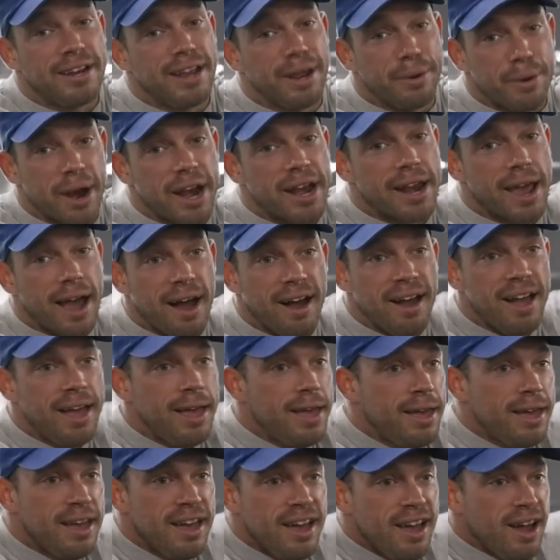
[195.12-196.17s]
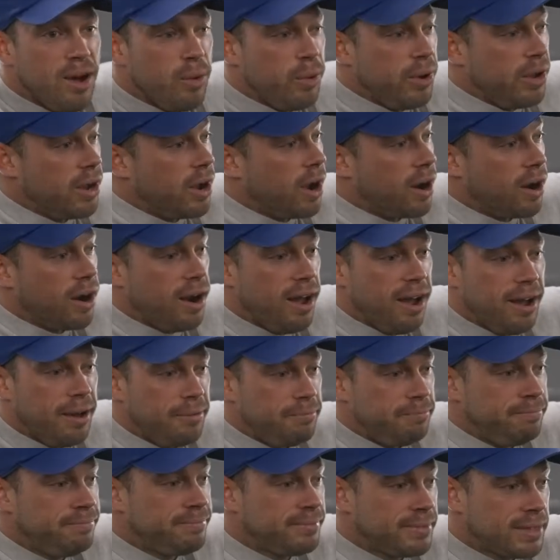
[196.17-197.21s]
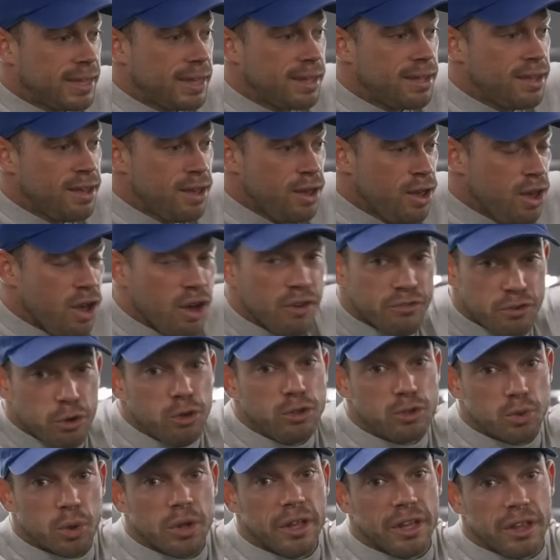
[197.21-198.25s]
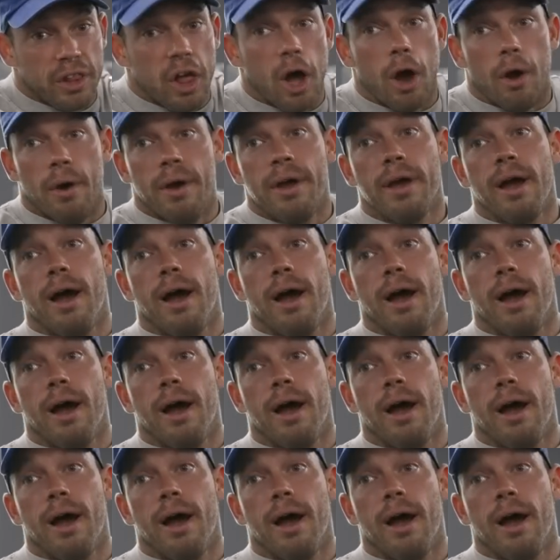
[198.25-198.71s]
dead right now. We are, food's really low.